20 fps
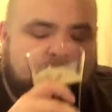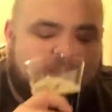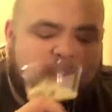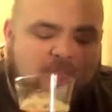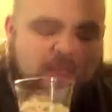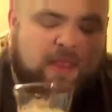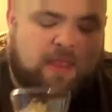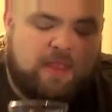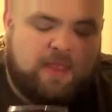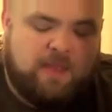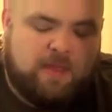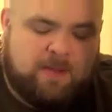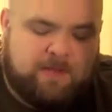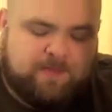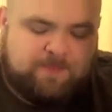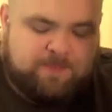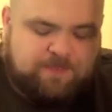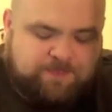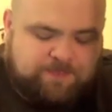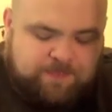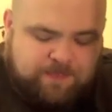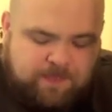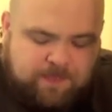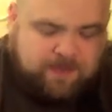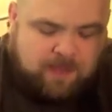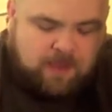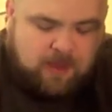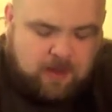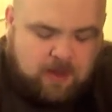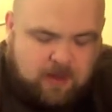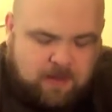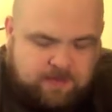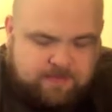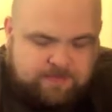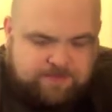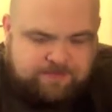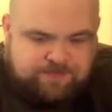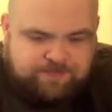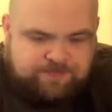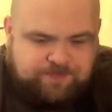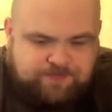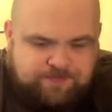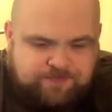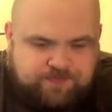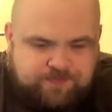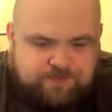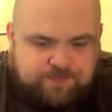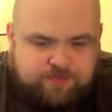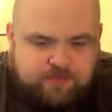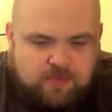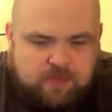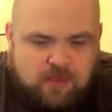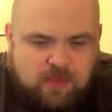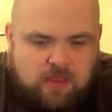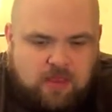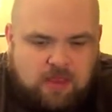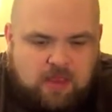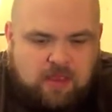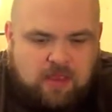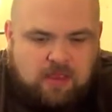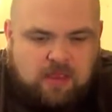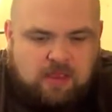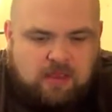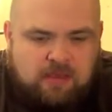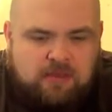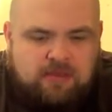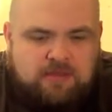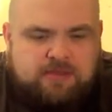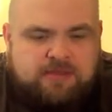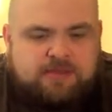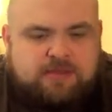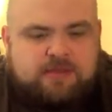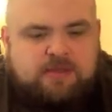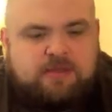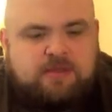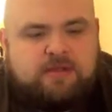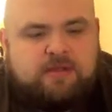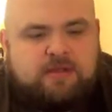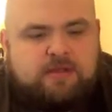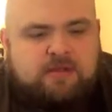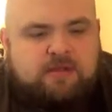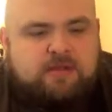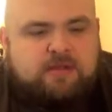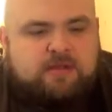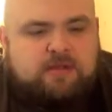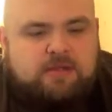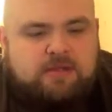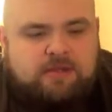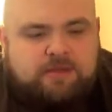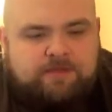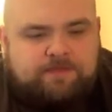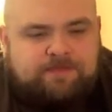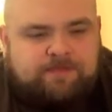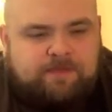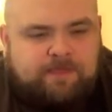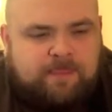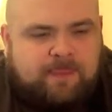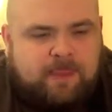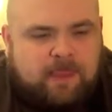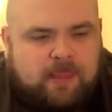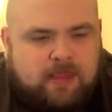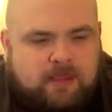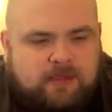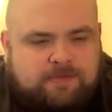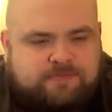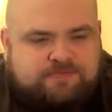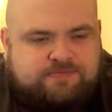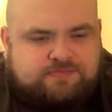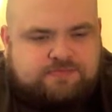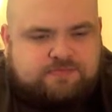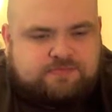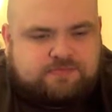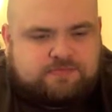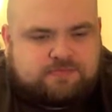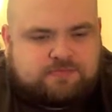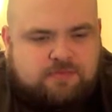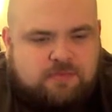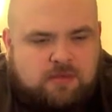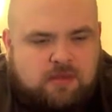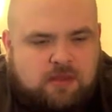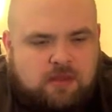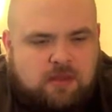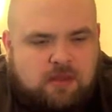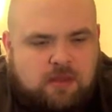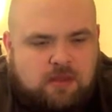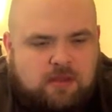(no one is talking)